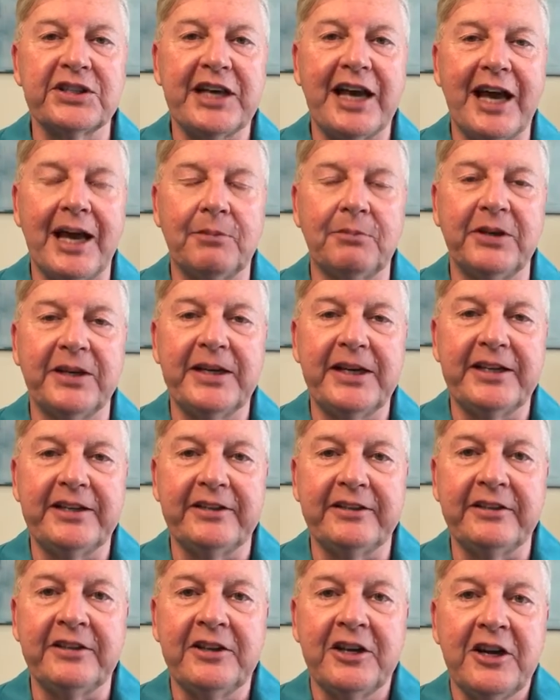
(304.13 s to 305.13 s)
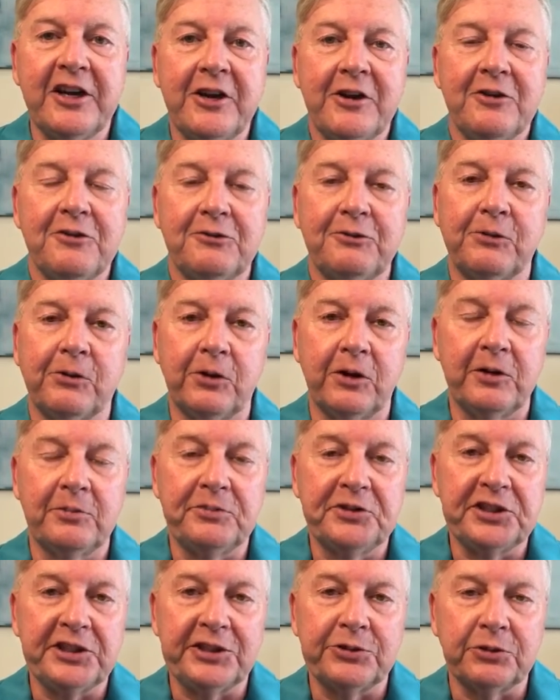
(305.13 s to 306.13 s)
tablet and
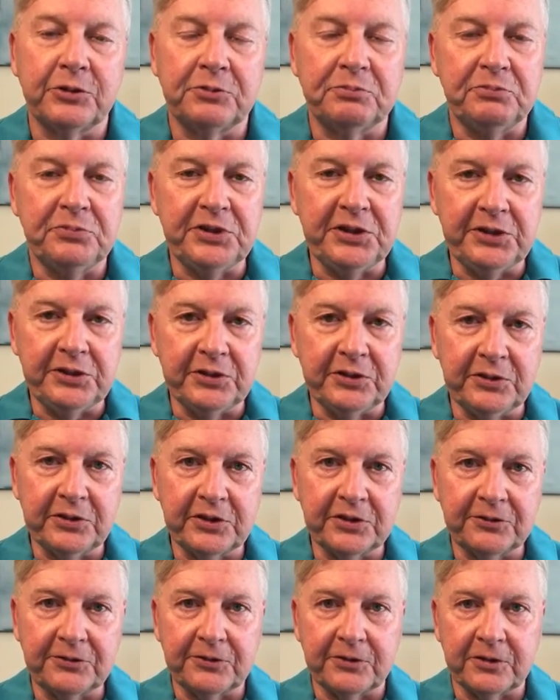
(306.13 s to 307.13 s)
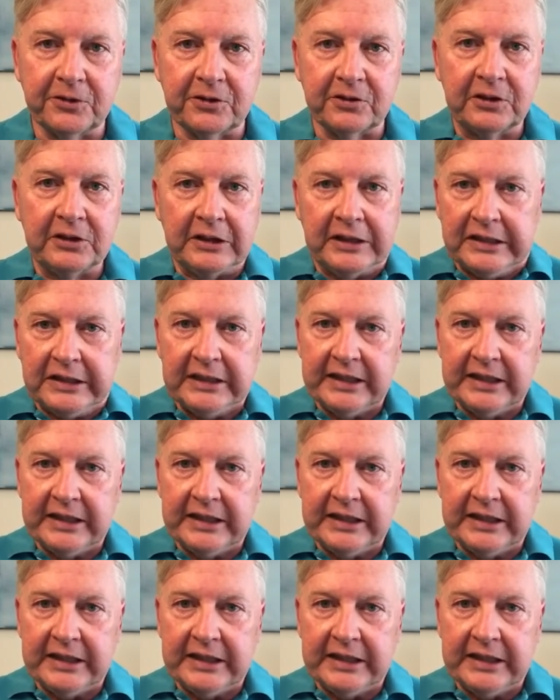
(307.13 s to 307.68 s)
formed into a beautiful